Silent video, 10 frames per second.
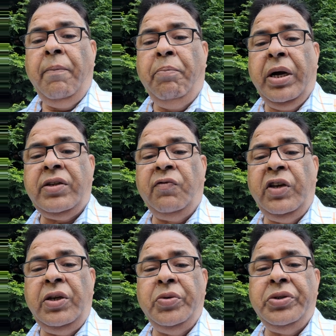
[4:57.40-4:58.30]
but we
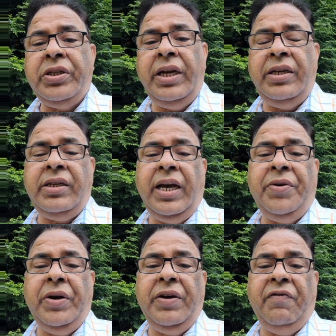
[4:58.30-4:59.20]
use
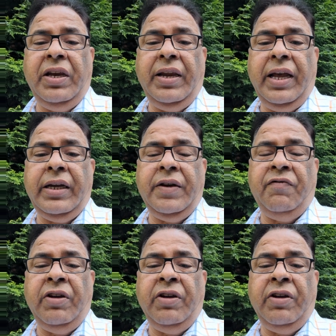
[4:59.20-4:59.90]
interrogative and negative